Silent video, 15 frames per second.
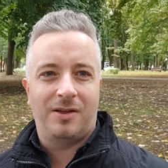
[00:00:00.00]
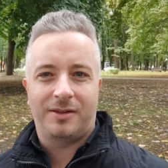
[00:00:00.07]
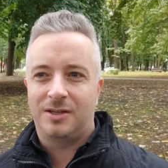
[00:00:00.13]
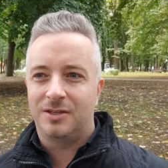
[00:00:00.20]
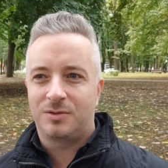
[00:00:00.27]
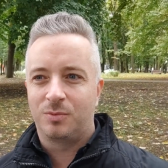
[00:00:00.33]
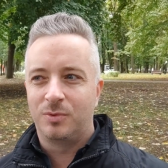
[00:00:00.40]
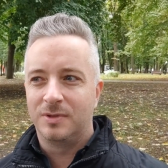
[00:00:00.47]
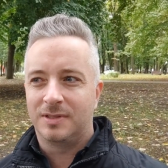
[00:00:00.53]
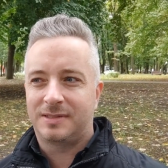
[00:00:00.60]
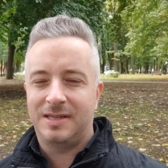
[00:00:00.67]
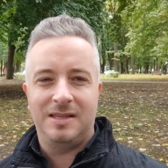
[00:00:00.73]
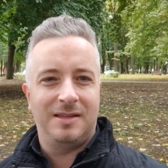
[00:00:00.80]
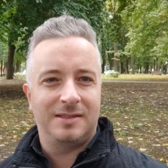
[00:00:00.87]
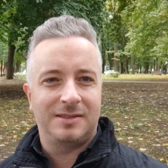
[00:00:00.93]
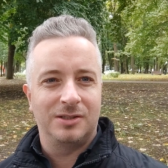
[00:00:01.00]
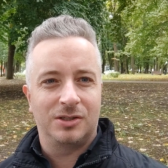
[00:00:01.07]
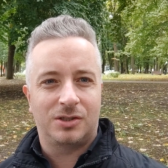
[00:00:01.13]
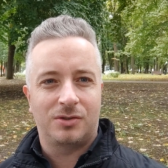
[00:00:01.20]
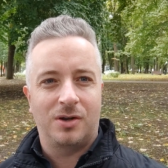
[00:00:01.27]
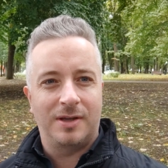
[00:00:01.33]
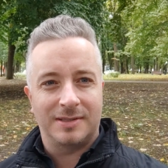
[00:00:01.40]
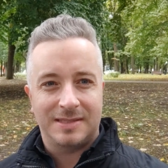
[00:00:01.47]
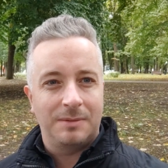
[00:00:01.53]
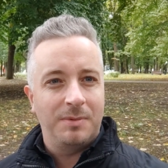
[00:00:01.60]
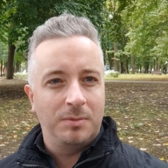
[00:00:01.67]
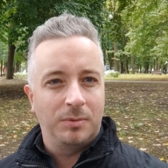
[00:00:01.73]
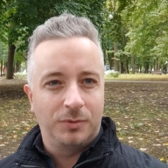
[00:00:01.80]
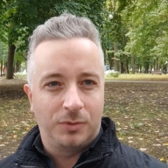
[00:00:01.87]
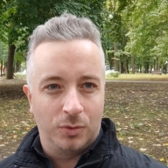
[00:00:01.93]
Like, you just wouldn't see this in Australia. Some
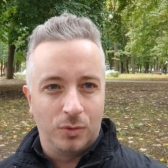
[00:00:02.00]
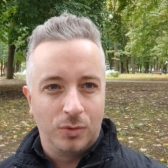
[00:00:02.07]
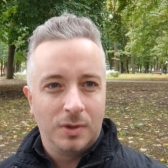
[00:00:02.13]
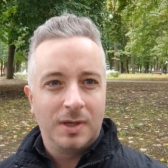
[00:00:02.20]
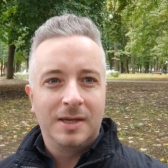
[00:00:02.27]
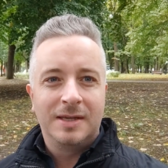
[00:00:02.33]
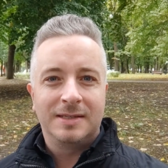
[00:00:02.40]
people do.